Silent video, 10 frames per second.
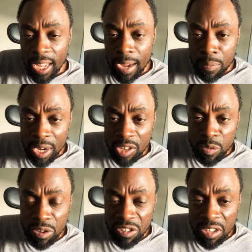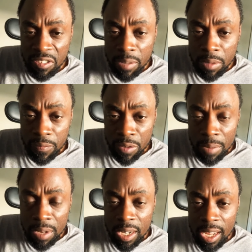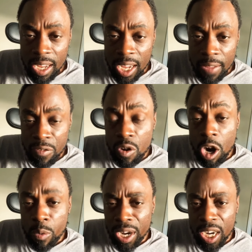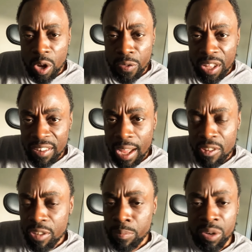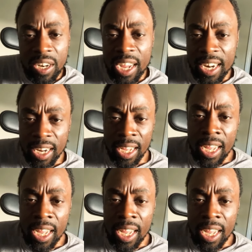I pray that you receive something from it. And if you already know this, I just pray that